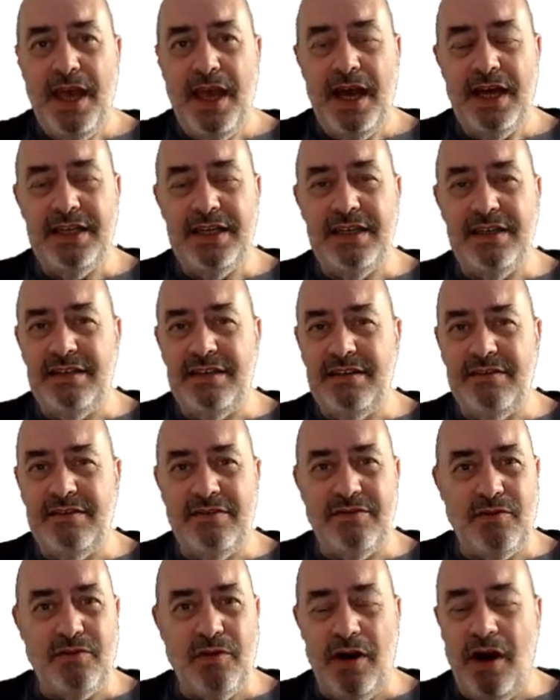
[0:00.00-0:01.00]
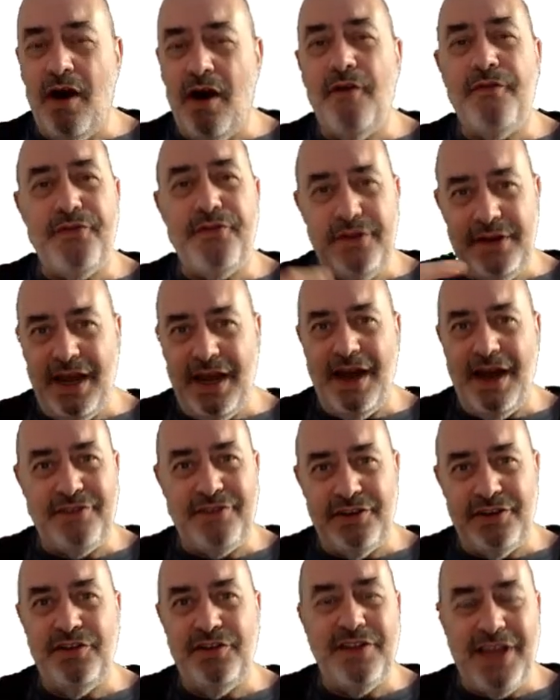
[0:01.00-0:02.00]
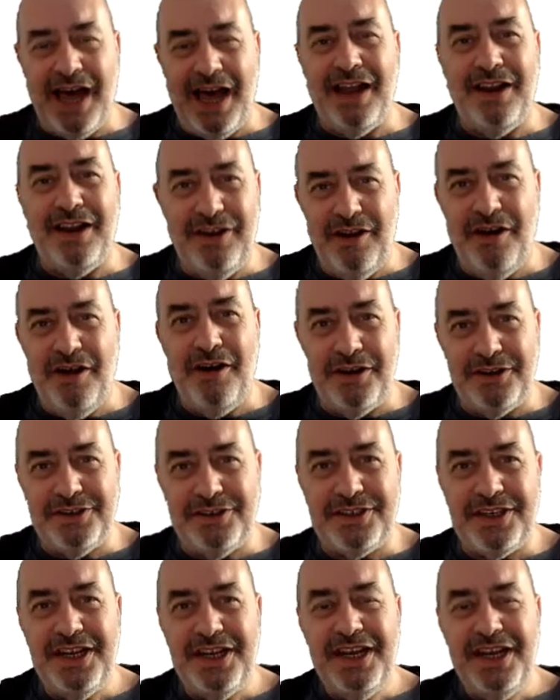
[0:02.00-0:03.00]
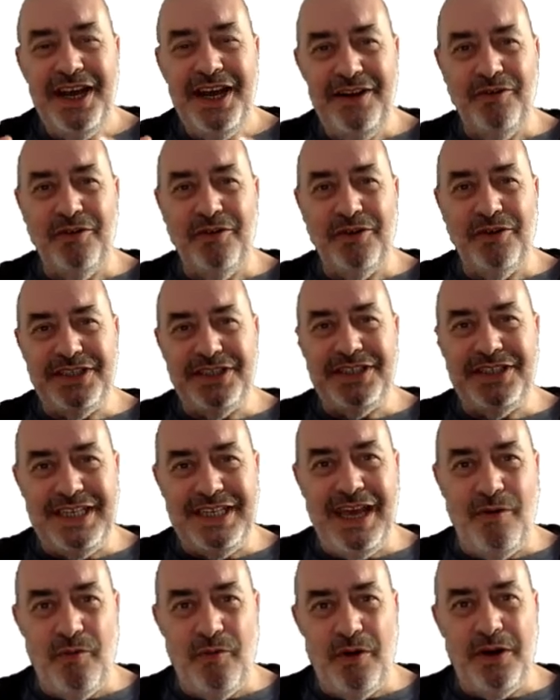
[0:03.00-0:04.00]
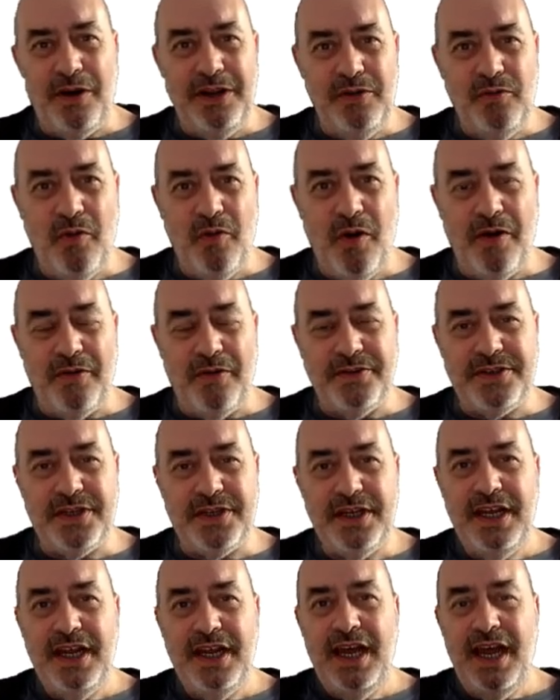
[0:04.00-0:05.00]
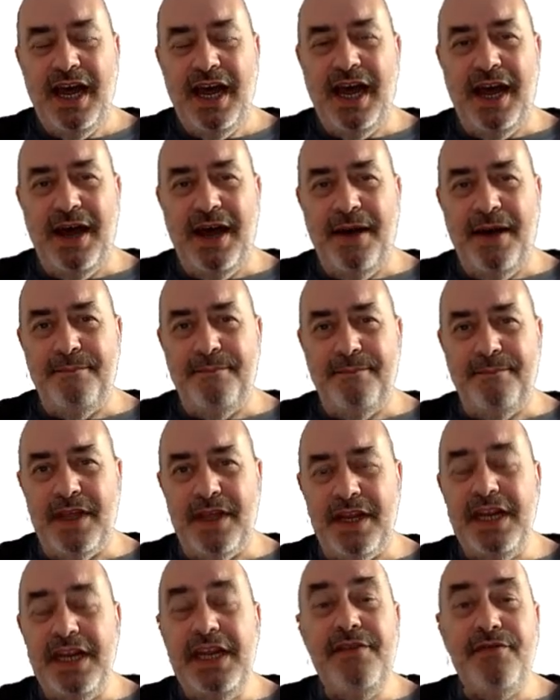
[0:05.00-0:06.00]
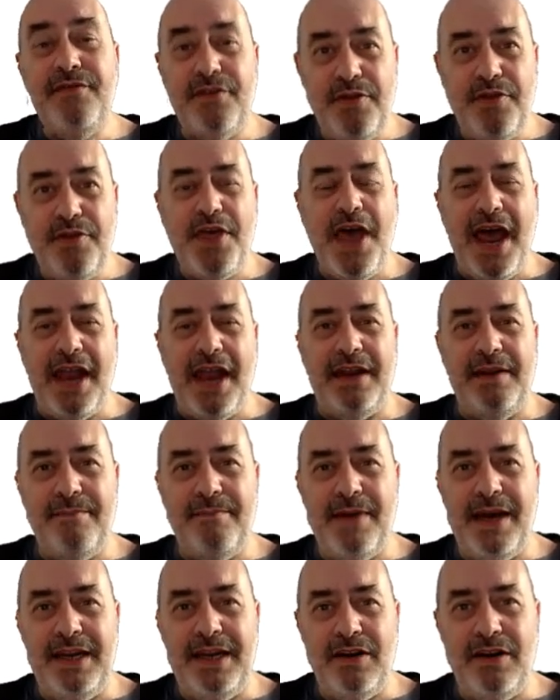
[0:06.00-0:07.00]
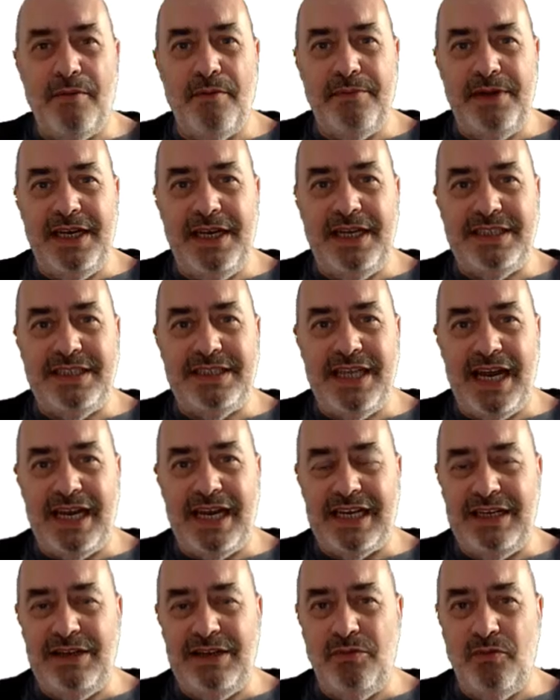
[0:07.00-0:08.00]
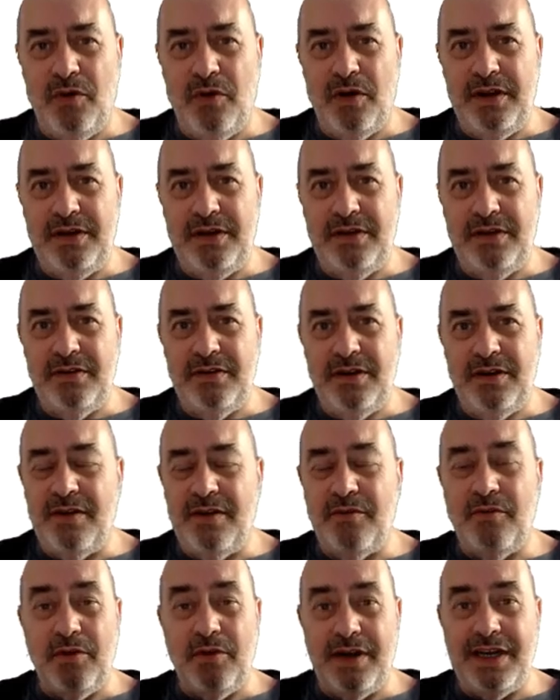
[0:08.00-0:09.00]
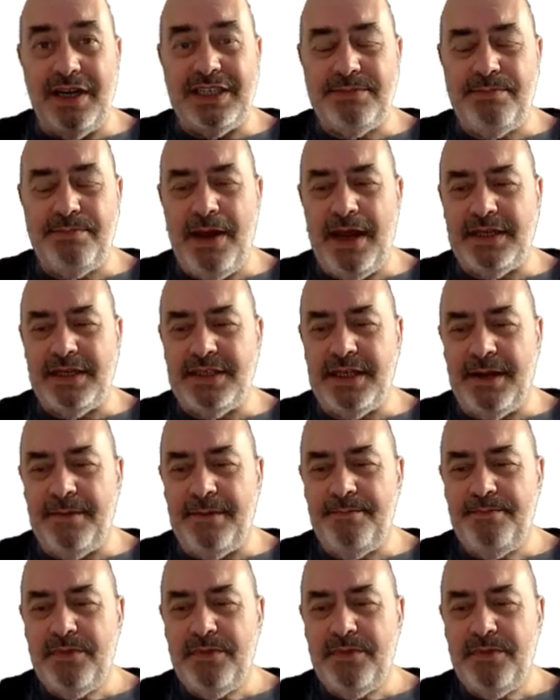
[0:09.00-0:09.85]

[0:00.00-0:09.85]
And quite often you have to do that a lot in order to get what you want. And even then, it may not be exactly what you were expecting.